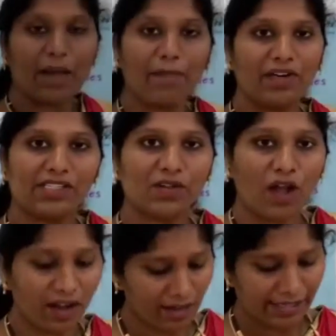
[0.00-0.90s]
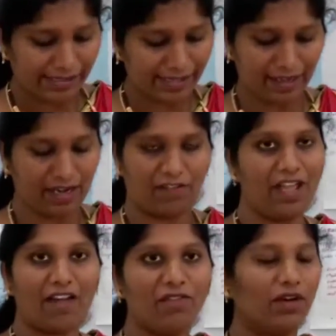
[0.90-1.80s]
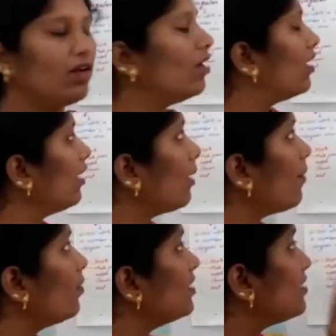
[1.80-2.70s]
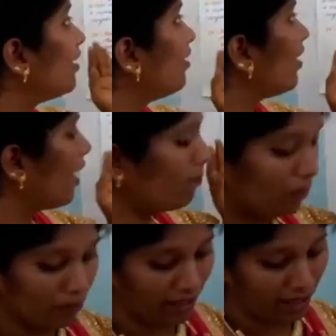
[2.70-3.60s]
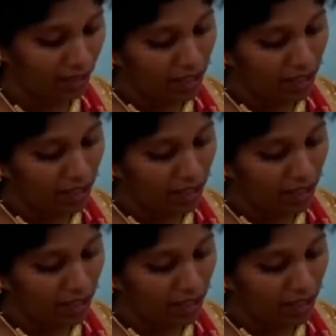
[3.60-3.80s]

number is called singular. We have learned about the singular and plural.